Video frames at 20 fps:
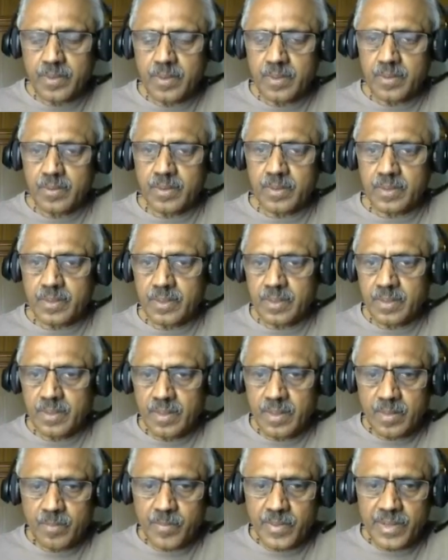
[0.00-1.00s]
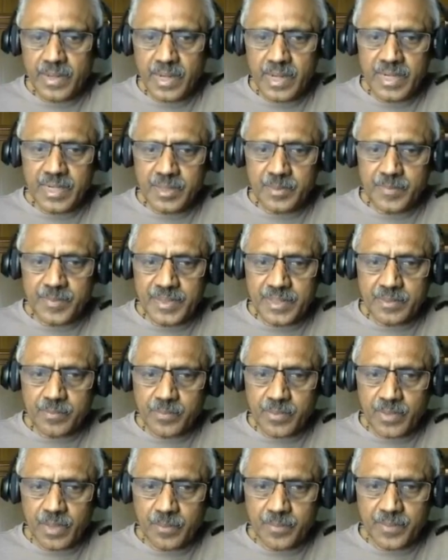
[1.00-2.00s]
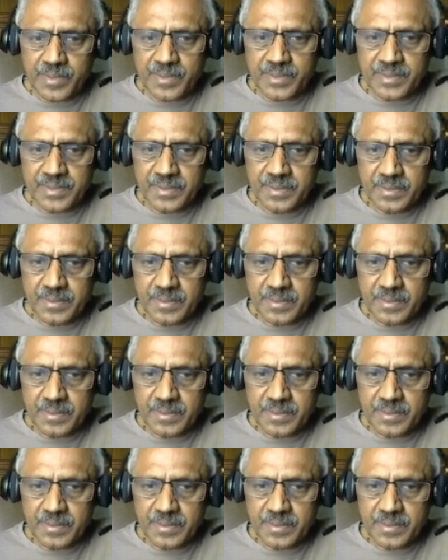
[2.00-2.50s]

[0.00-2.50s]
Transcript: Okay. By Archimedean property,